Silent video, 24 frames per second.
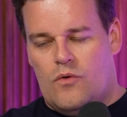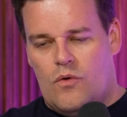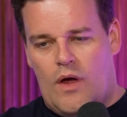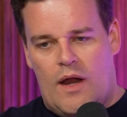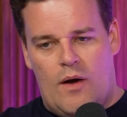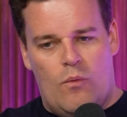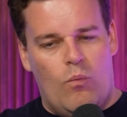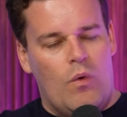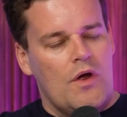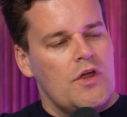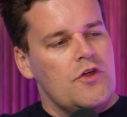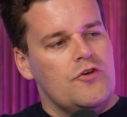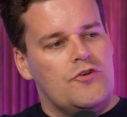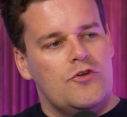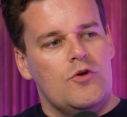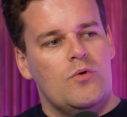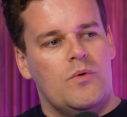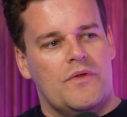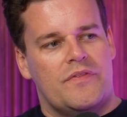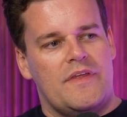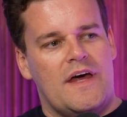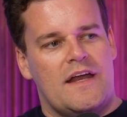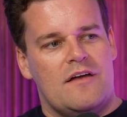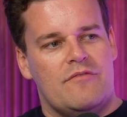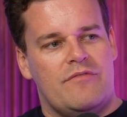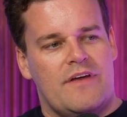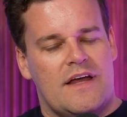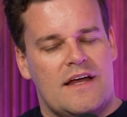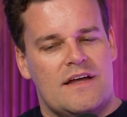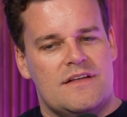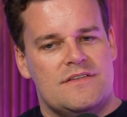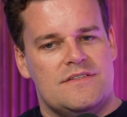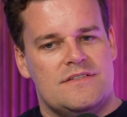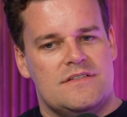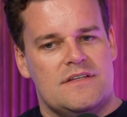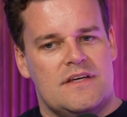And what you do with that
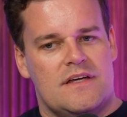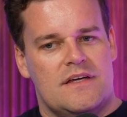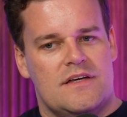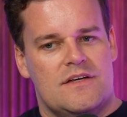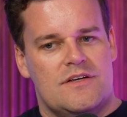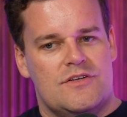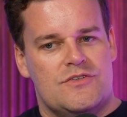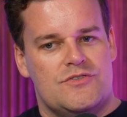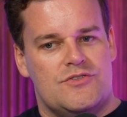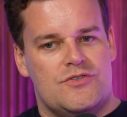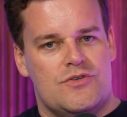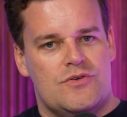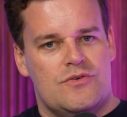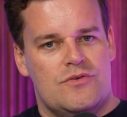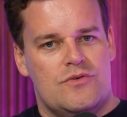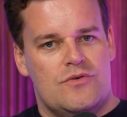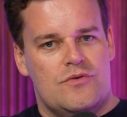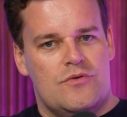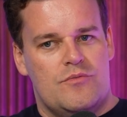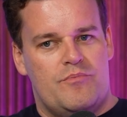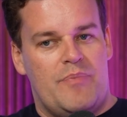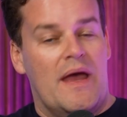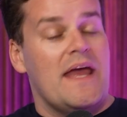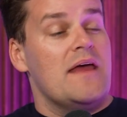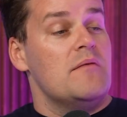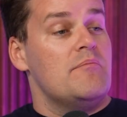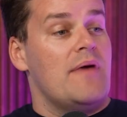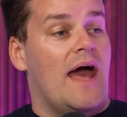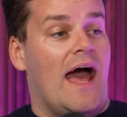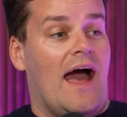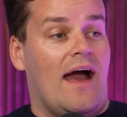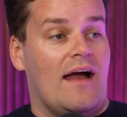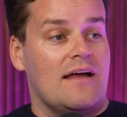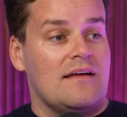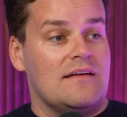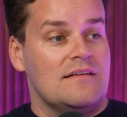advance is you pay it
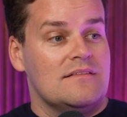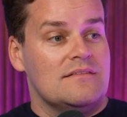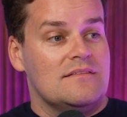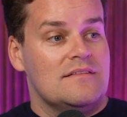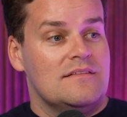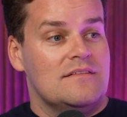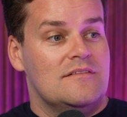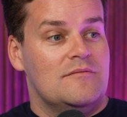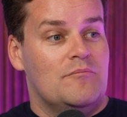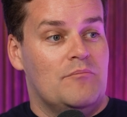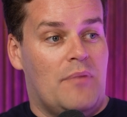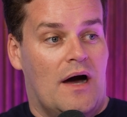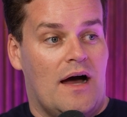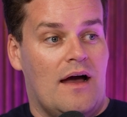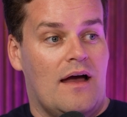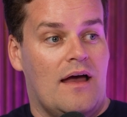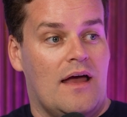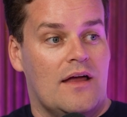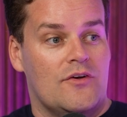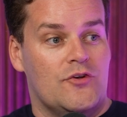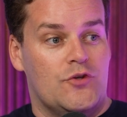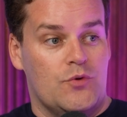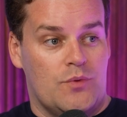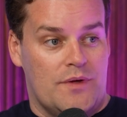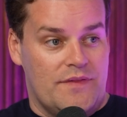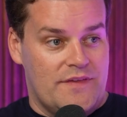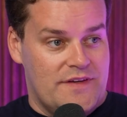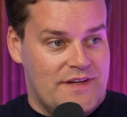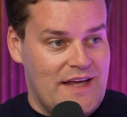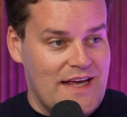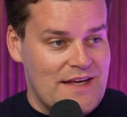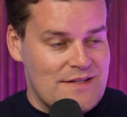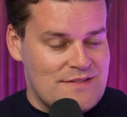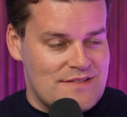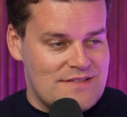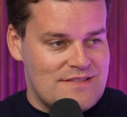back by doing the
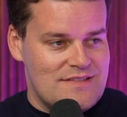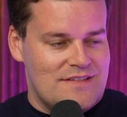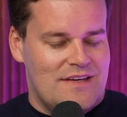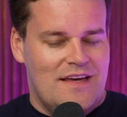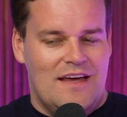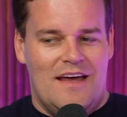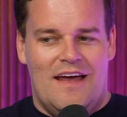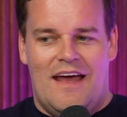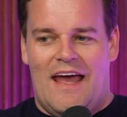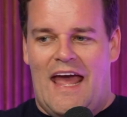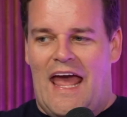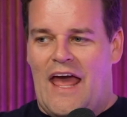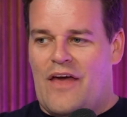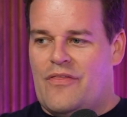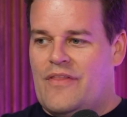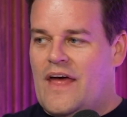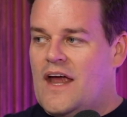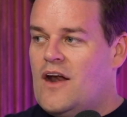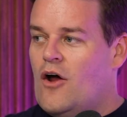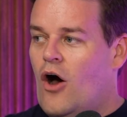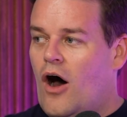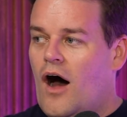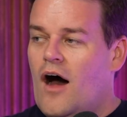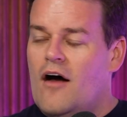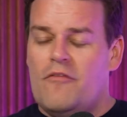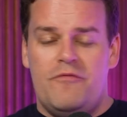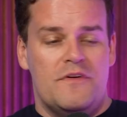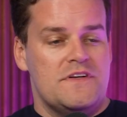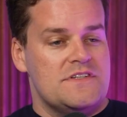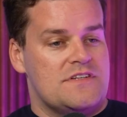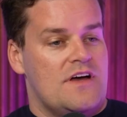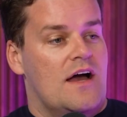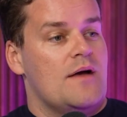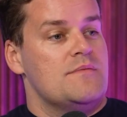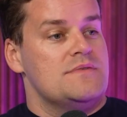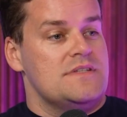dates. And then
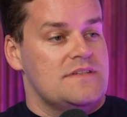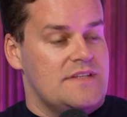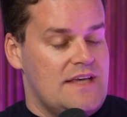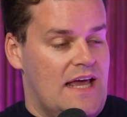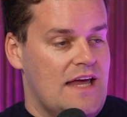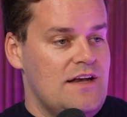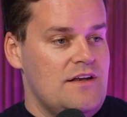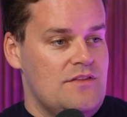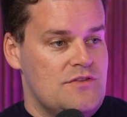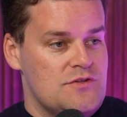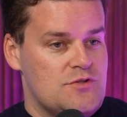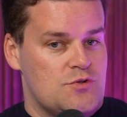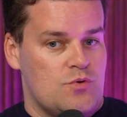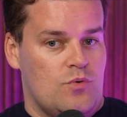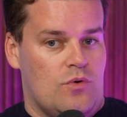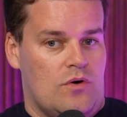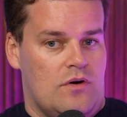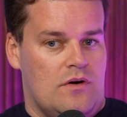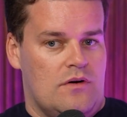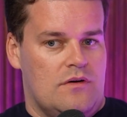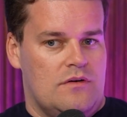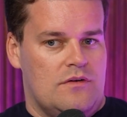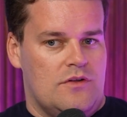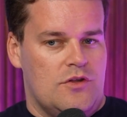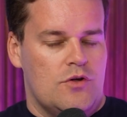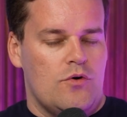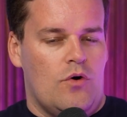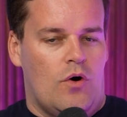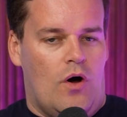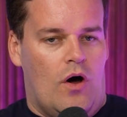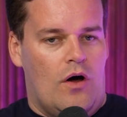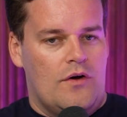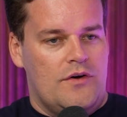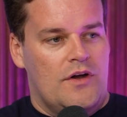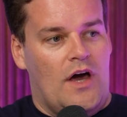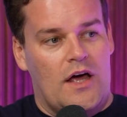oftentimes at the end of the tour, you
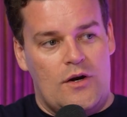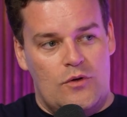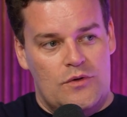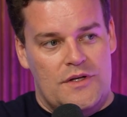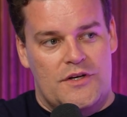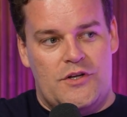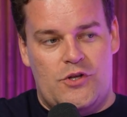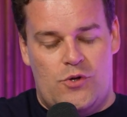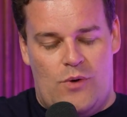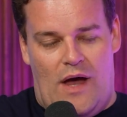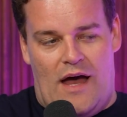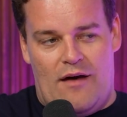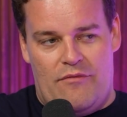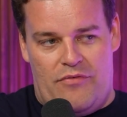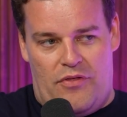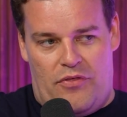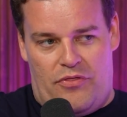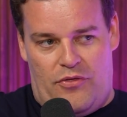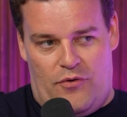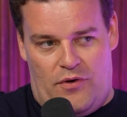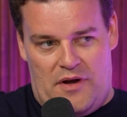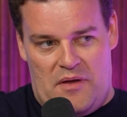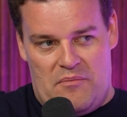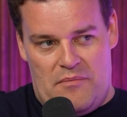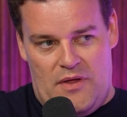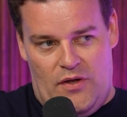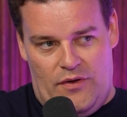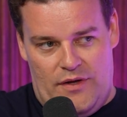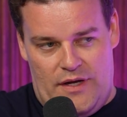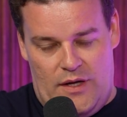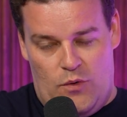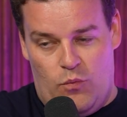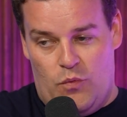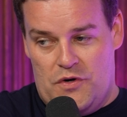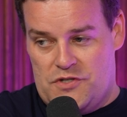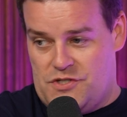not only do you have the $30
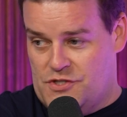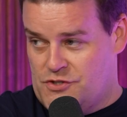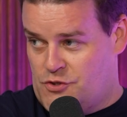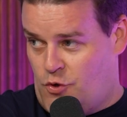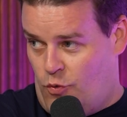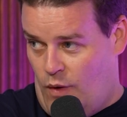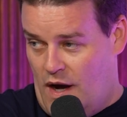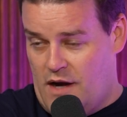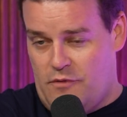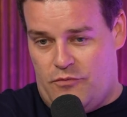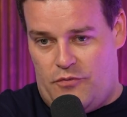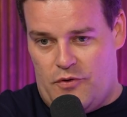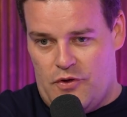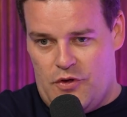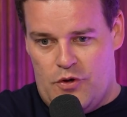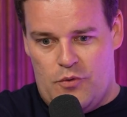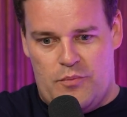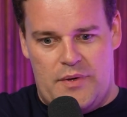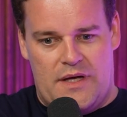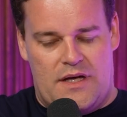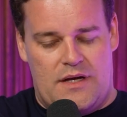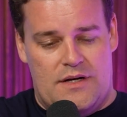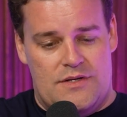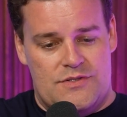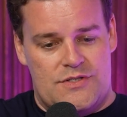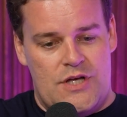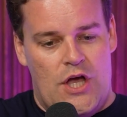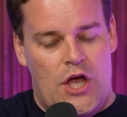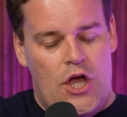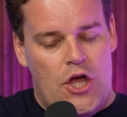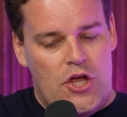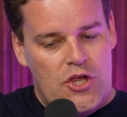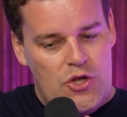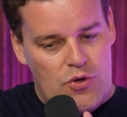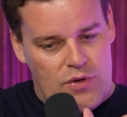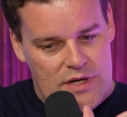million, which is great for you because
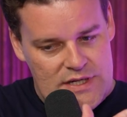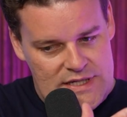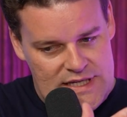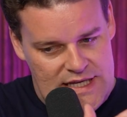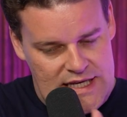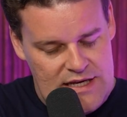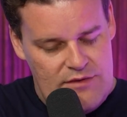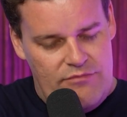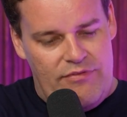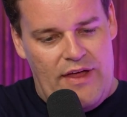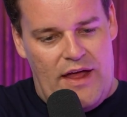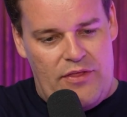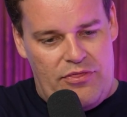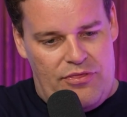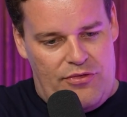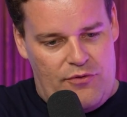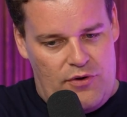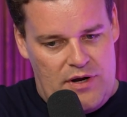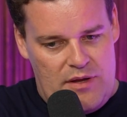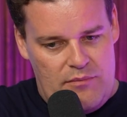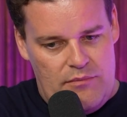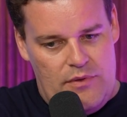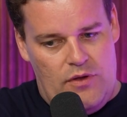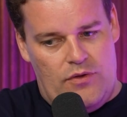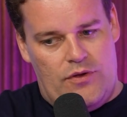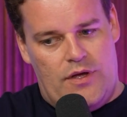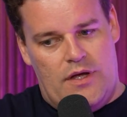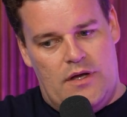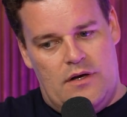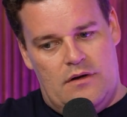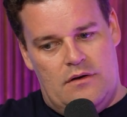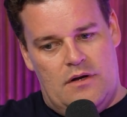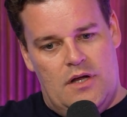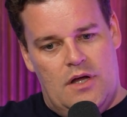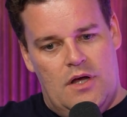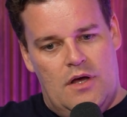you can give that $30
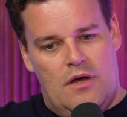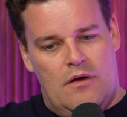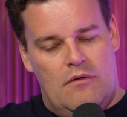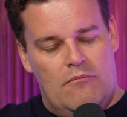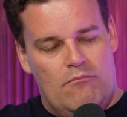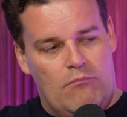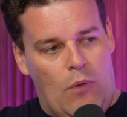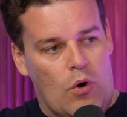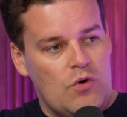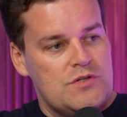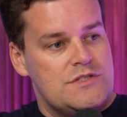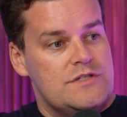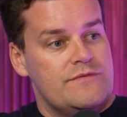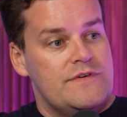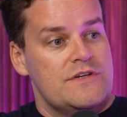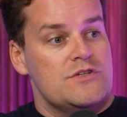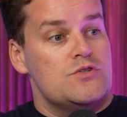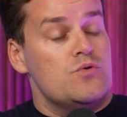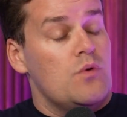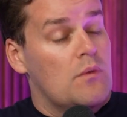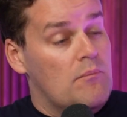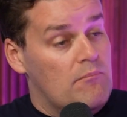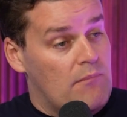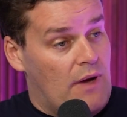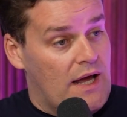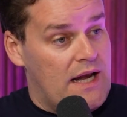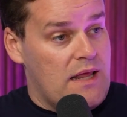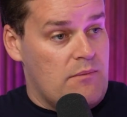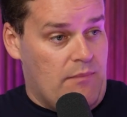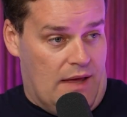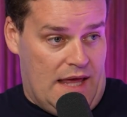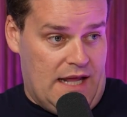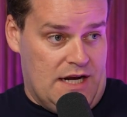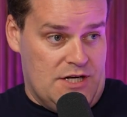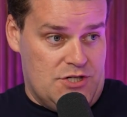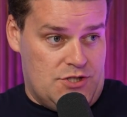million, most of it to a money
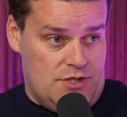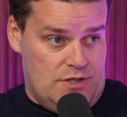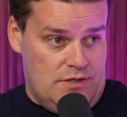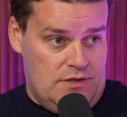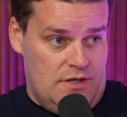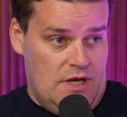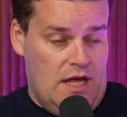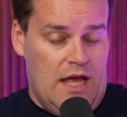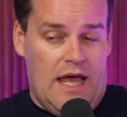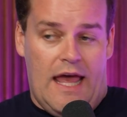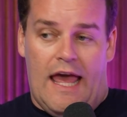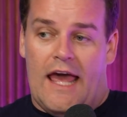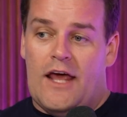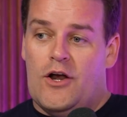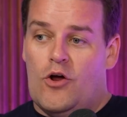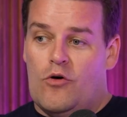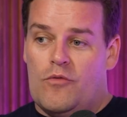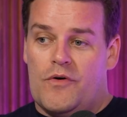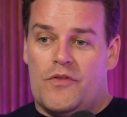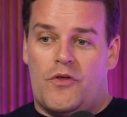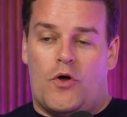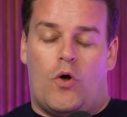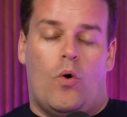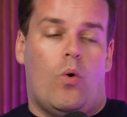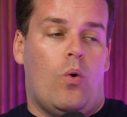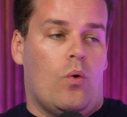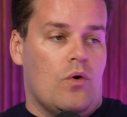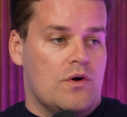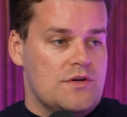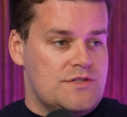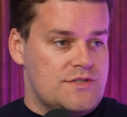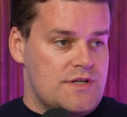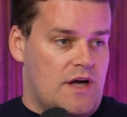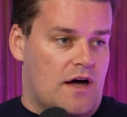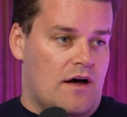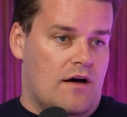manager. And over the
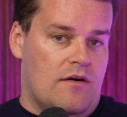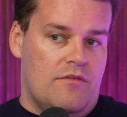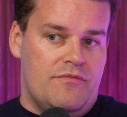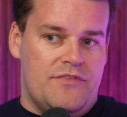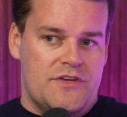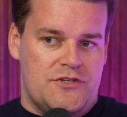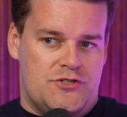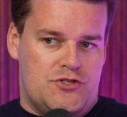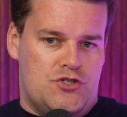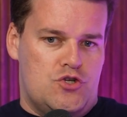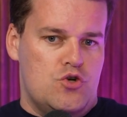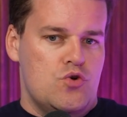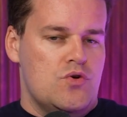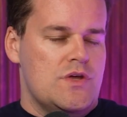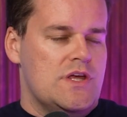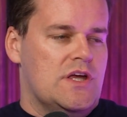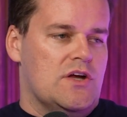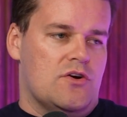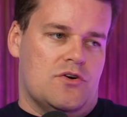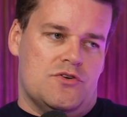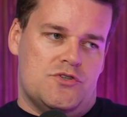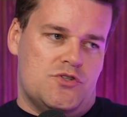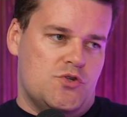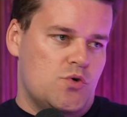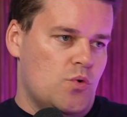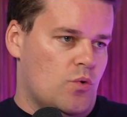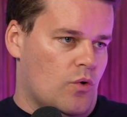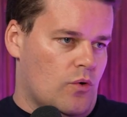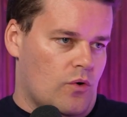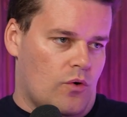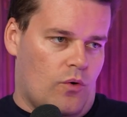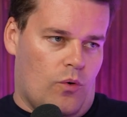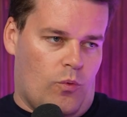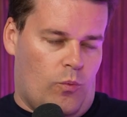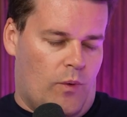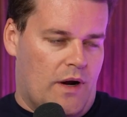course of the 2-year tour
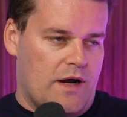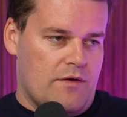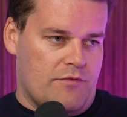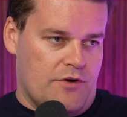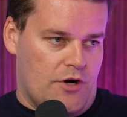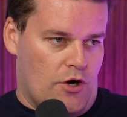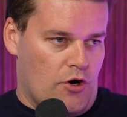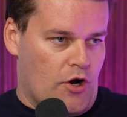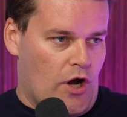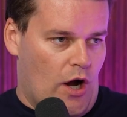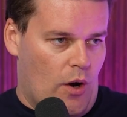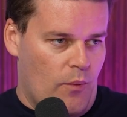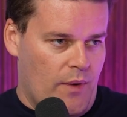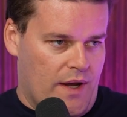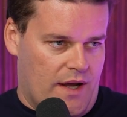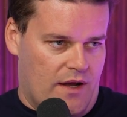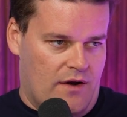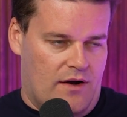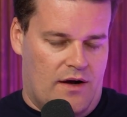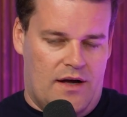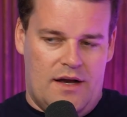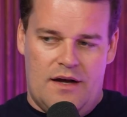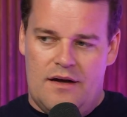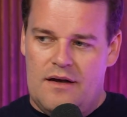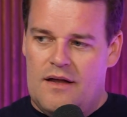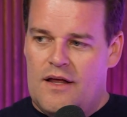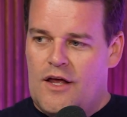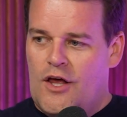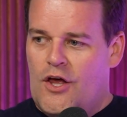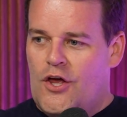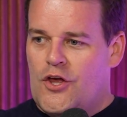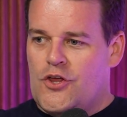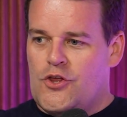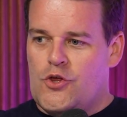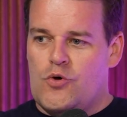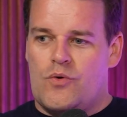or whatever you're going on,
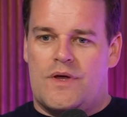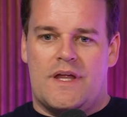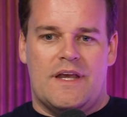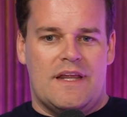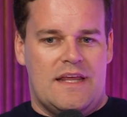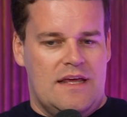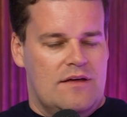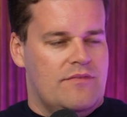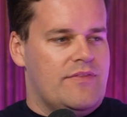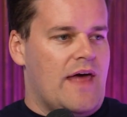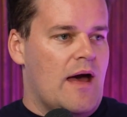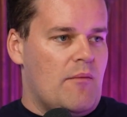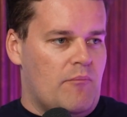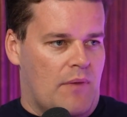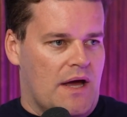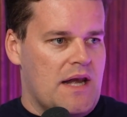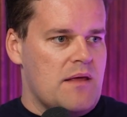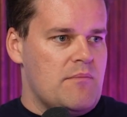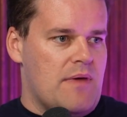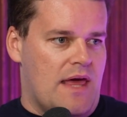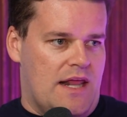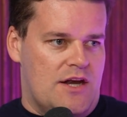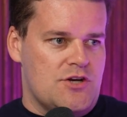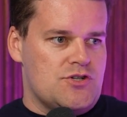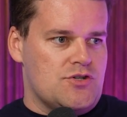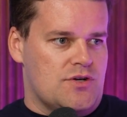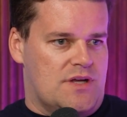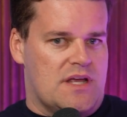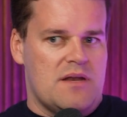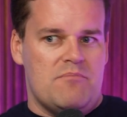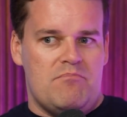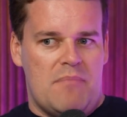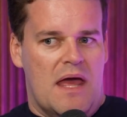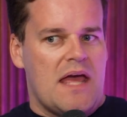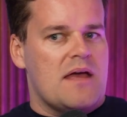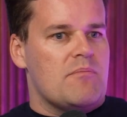you can get that money manager
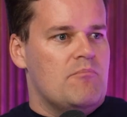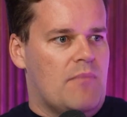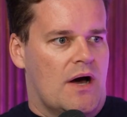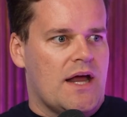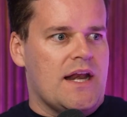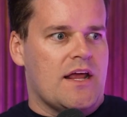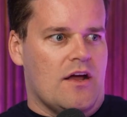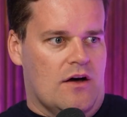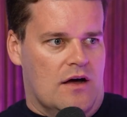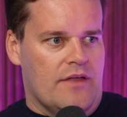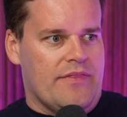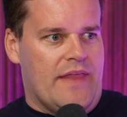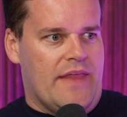can make money on